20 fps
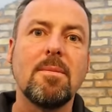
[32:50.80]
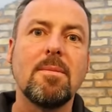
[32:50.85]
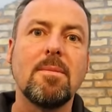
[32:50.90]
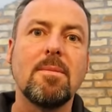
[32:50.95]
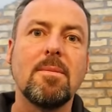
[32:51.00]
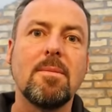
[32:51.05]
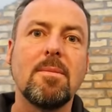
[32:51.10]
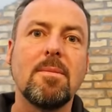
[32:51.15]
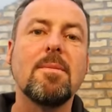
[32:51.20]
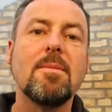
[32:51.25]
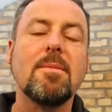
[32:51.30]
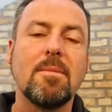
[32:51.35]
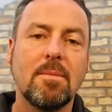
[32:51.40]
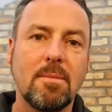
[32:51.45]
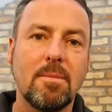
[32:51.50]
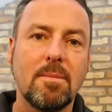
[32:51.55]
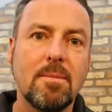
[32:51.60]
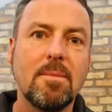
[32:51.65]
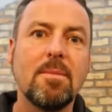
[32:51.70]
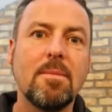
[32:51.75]

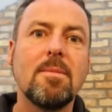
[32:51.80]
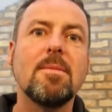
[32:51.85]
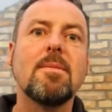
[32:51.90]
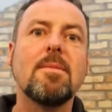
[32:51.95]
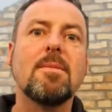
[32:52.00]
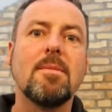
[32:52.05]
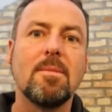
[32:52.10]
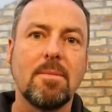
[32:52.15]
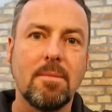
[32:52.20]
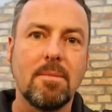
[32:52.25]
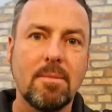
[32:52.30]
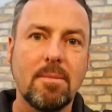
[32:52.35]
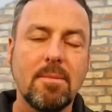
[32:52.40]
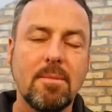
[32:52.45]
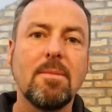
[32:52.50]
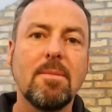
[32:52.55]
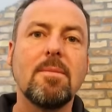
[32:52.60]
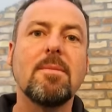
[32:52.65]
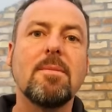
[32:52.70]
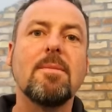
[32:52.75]

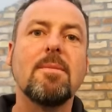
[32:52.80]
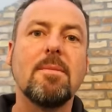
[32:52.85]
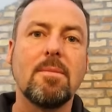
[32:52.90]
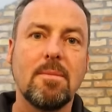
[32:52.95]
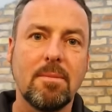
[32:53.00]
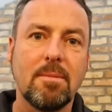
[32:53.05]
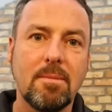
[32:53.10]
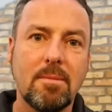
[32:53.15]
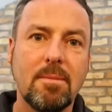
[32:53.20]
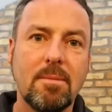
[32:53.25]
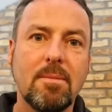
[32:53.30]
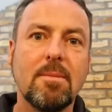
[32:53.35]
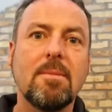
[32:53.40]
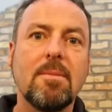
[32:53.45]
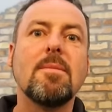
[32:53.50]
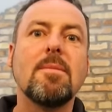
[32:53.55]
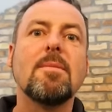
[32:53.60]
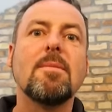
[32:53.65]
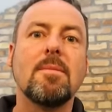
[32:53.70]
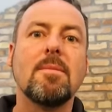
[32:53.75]

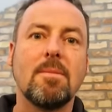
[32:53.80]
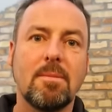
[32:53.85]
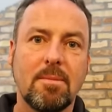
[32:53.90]
(silent)